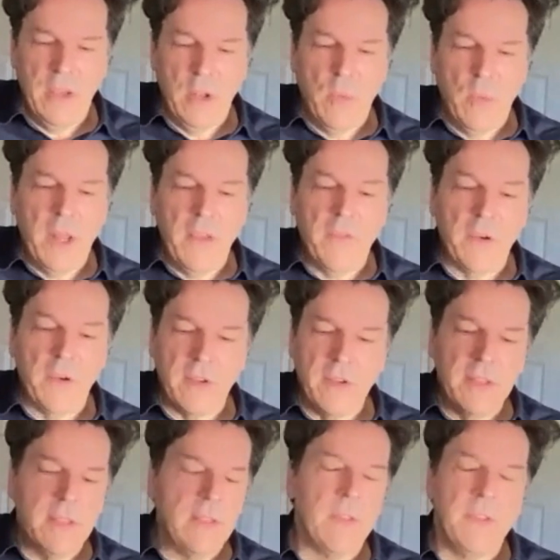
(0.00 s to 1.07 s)
when I first
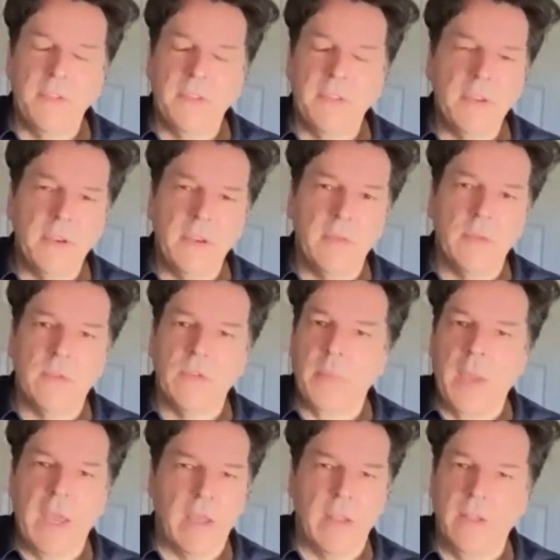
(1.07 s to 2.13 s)
conceived of the series, which was
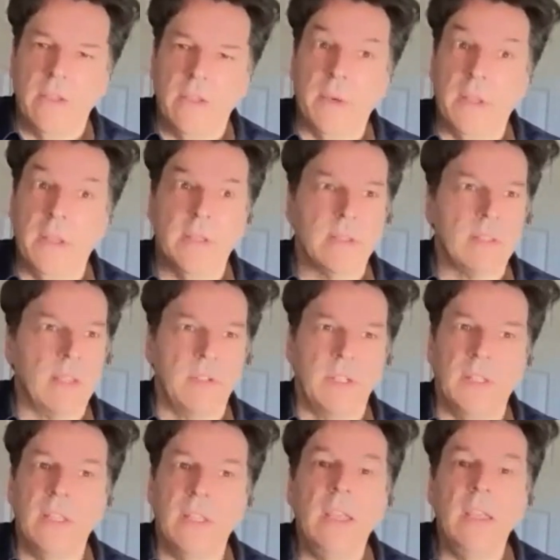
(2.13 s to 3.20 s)
back in
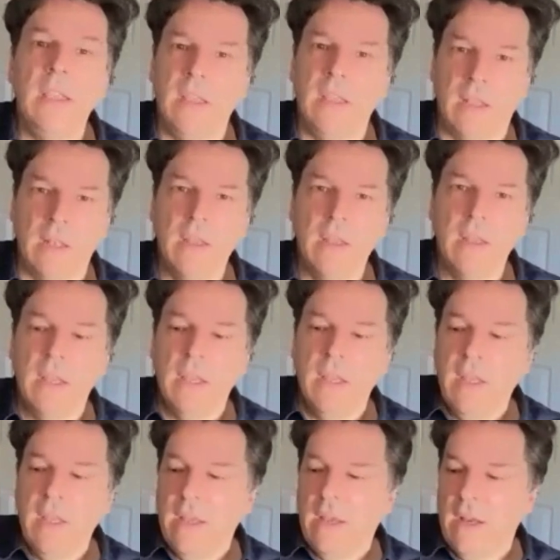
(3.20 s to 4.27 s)
2017,
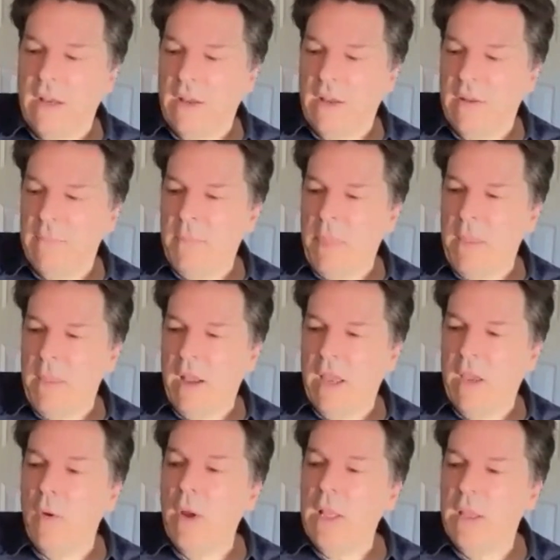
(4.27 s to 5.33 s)
I
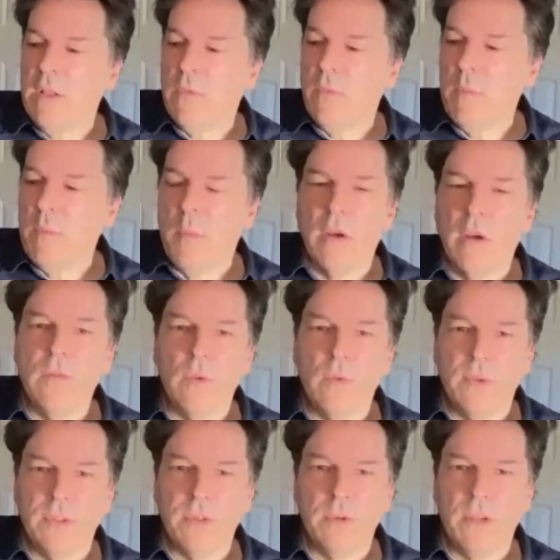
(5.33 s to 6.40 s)
quite liked what Marvel
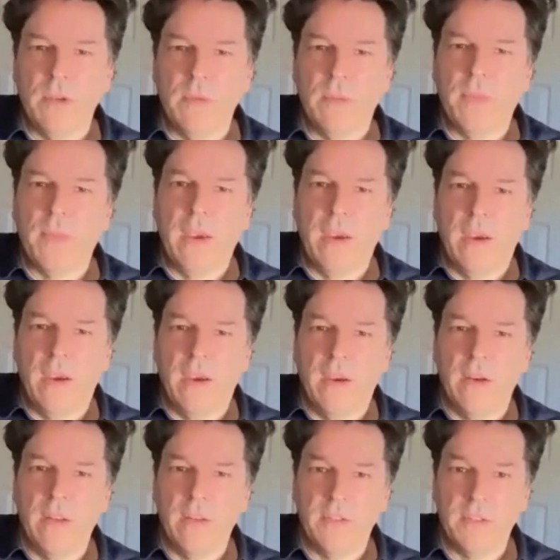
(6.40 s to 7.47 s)
was doing with
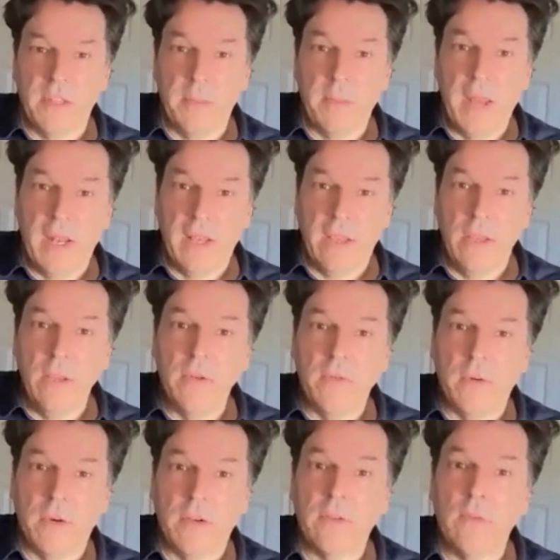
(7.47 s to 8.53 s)
their cinematic
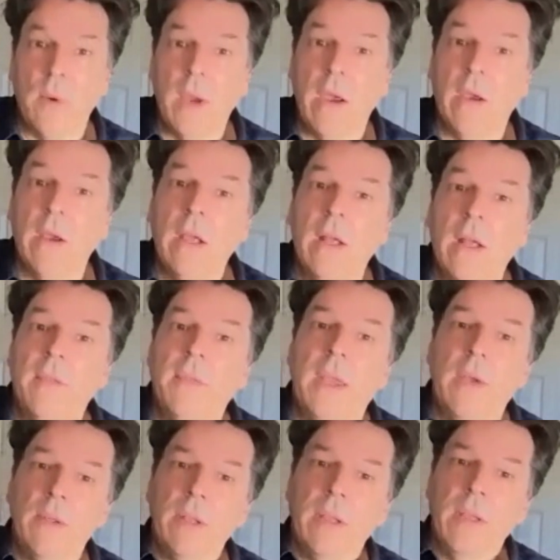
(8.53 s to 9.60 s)
universe, where they
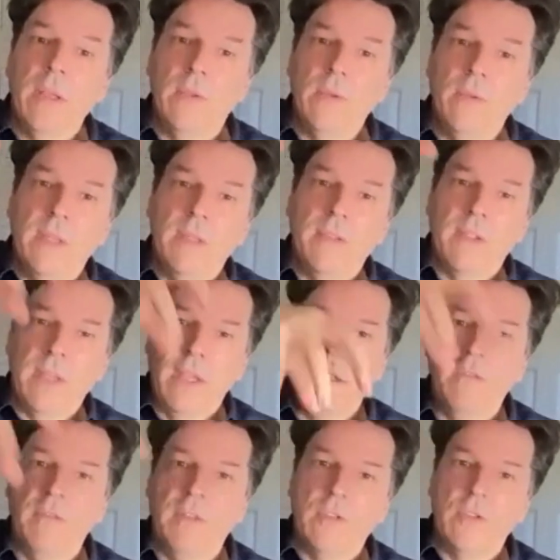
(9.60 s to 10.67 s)
would give you these
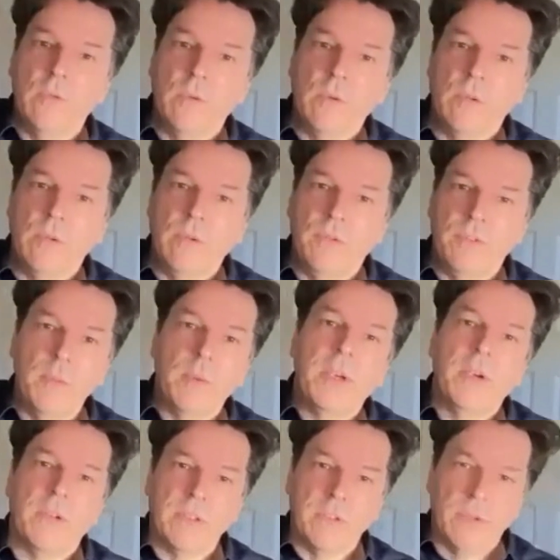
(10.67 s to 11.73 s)
individual
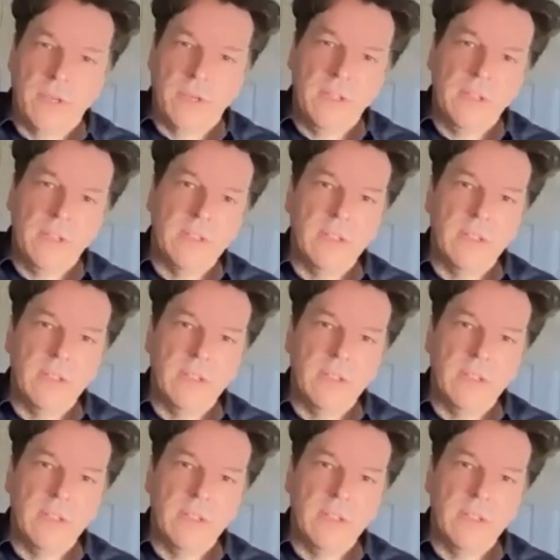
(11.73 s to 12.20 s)
superhero stories,